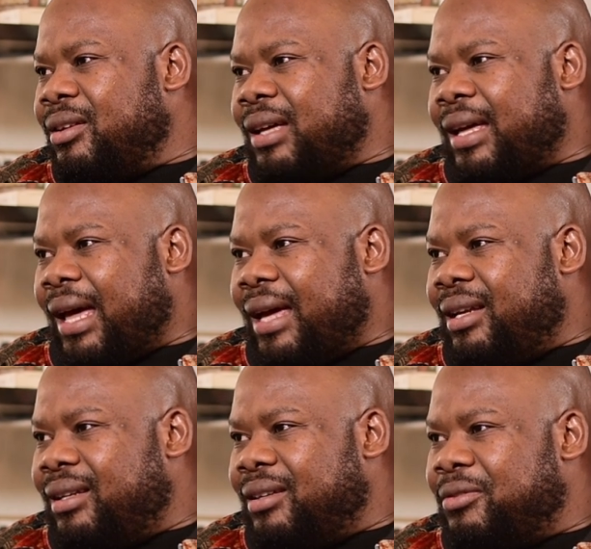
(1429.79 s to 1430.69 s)
I, I
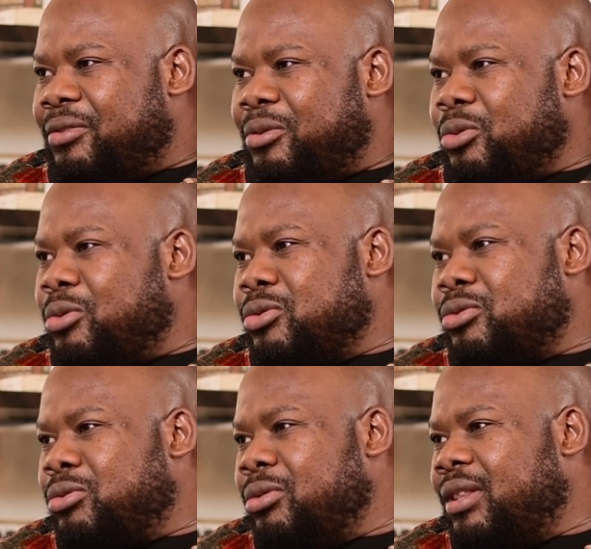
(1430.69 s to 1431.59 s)
live through
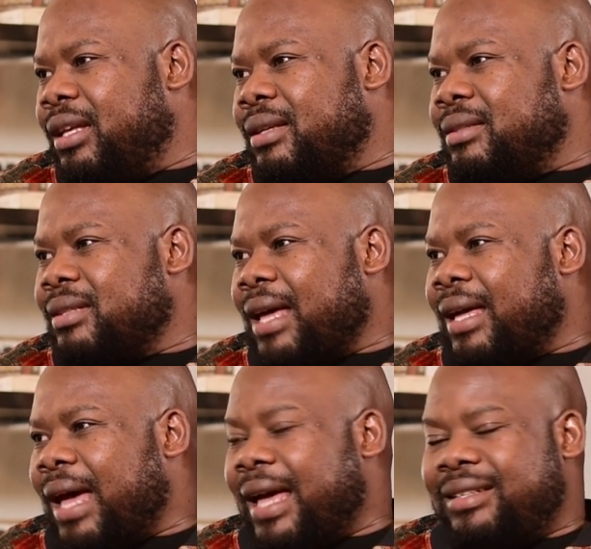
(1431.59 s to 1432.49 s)
those two things.
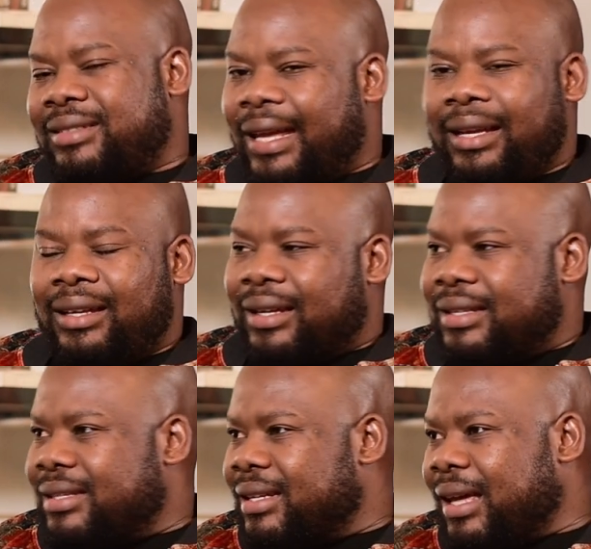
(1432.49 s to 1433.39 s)
I, I take
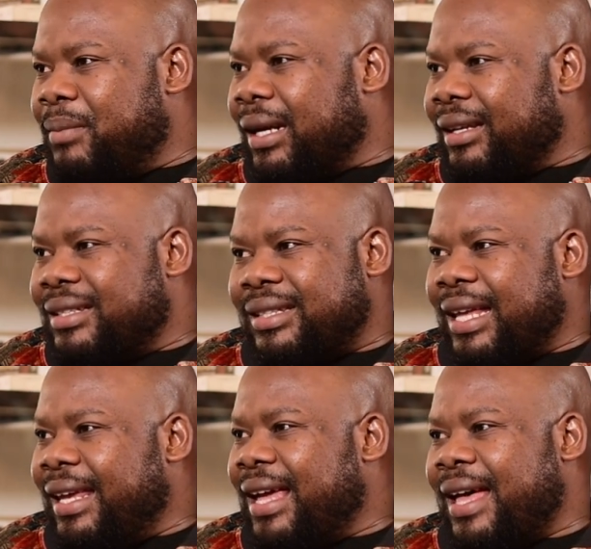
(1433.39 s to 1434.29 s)
risk. I'm mm. a hmm. risk
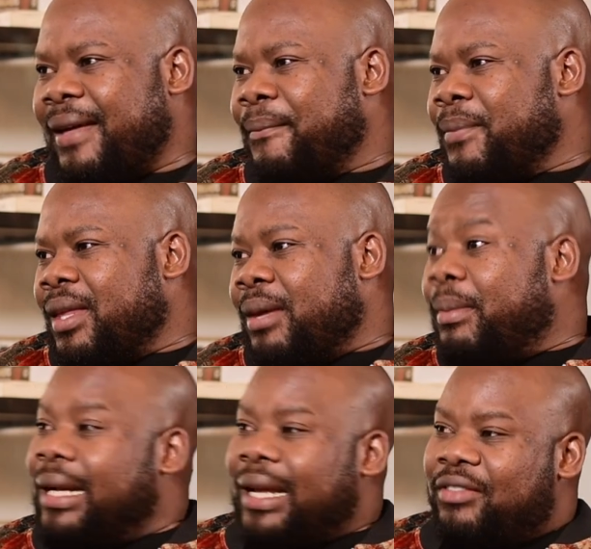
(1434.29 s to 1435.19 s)
taker. Mm.
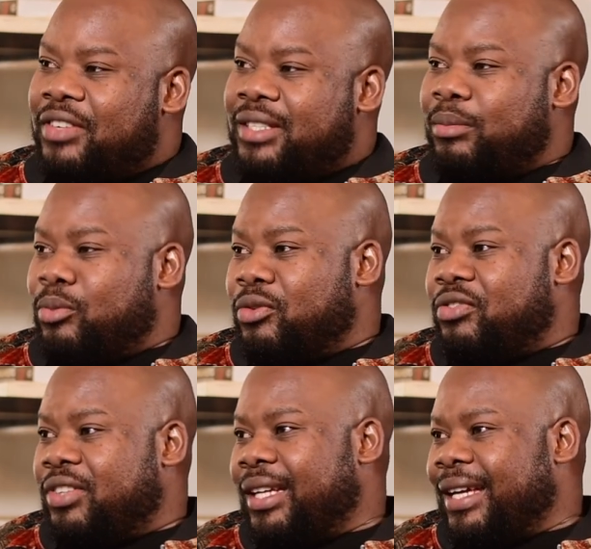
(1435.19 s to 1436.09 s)
My life is a movie.